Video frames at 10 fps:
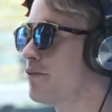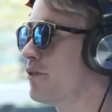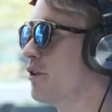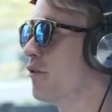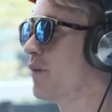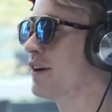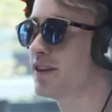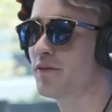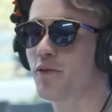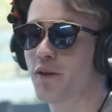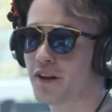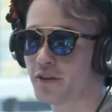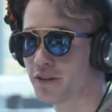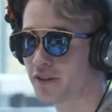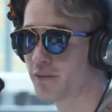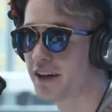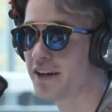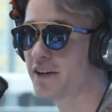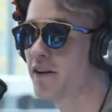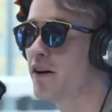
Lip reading: you know, makes up for what they're doing to me.